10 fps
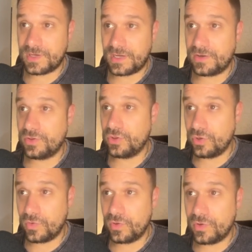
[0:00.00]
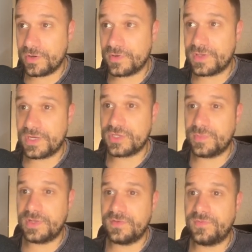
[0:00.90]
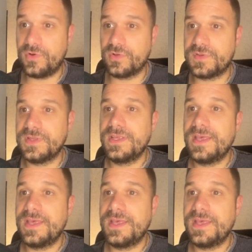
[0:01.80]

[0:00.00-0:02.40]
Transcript: are no longer cached by default,